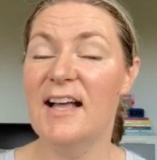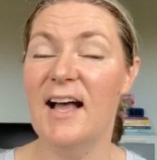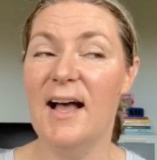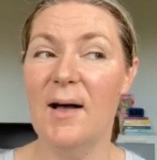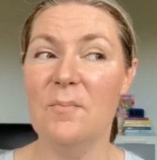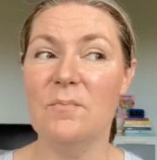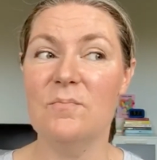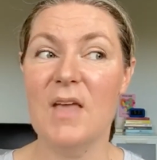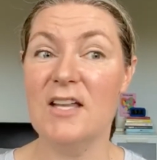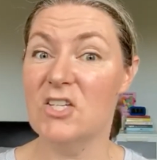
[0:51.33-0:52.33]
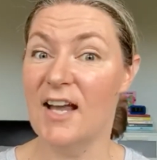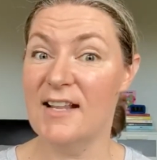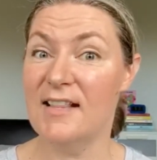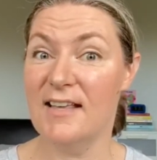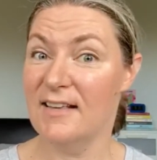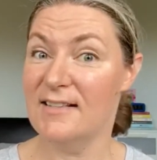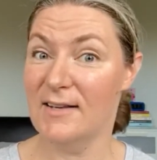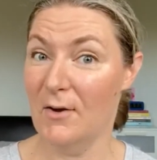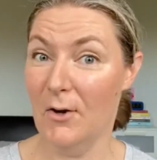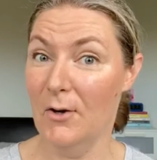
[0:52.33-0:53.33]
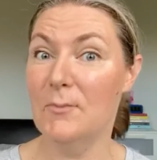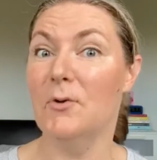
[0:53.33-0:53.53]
educating their kids at home,